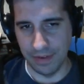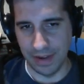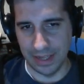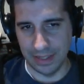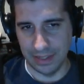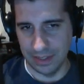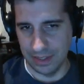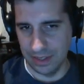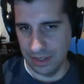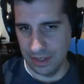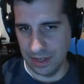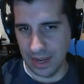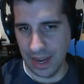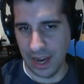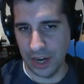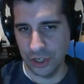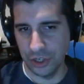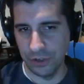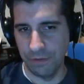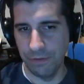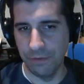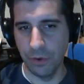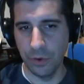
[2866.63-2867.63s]
I had to
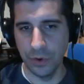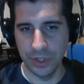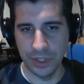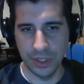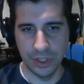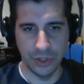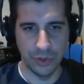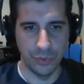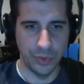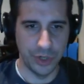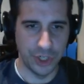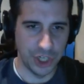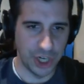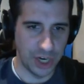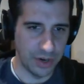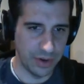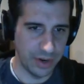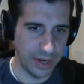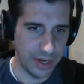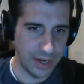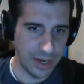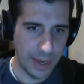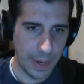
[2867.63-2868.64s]
actually force it to
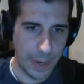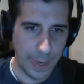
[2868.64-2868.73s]
regenerate.